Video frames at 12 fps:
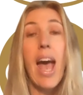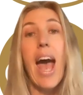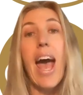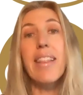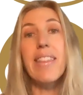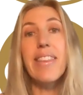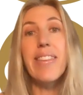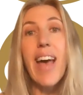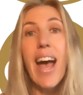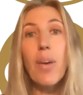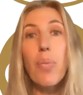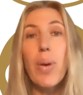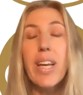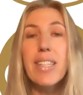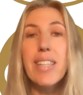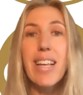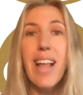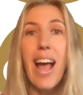And that we could
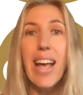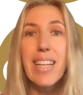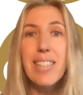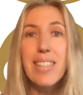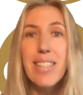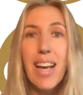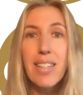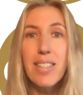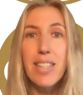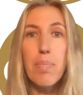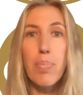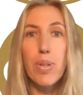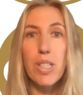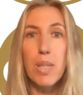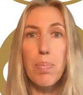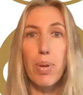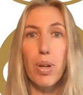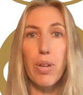take that exact same
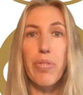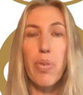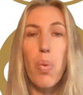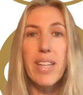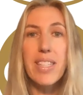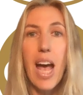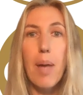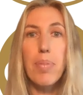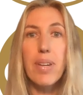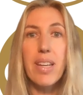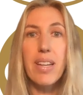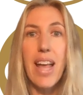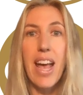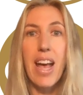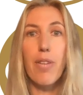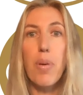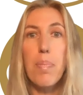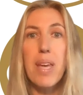principle for what is happening
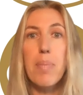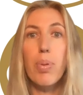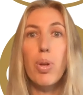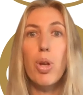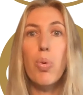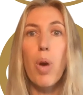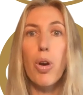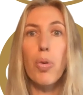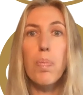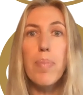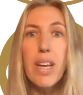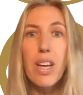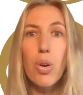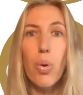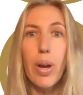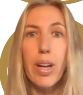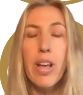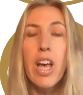now for people who own
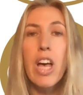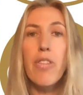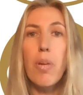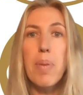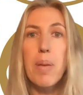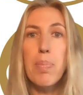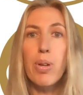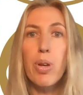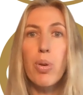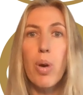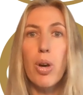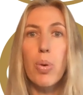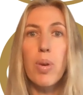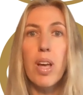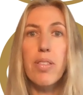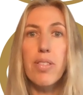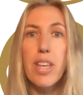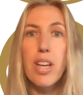Bitcoin, for people who own
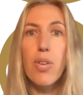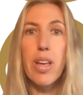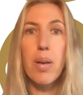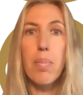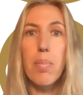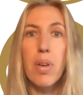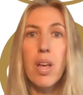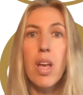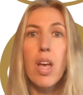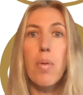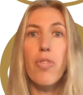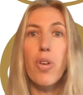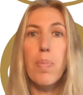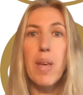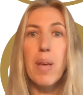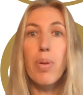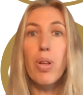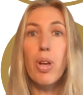Ethereum, for
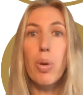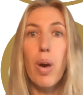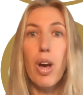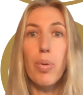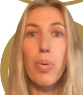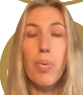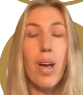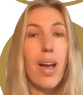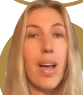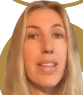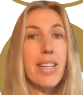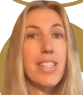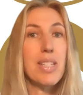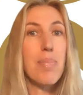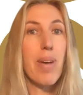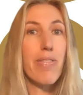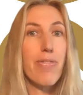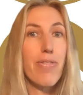people who own, and this is
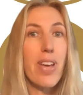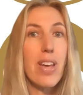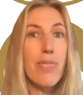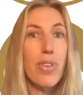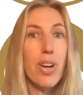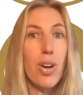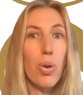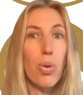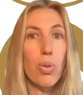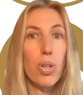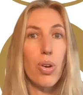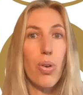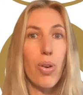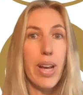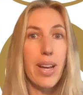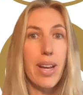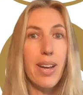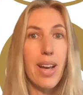my favorite
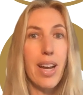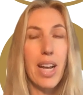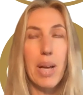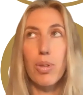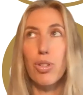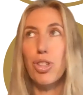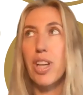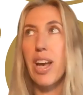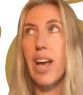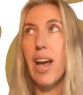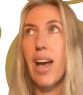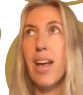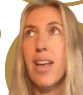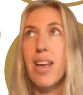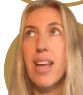altcoin, and I will share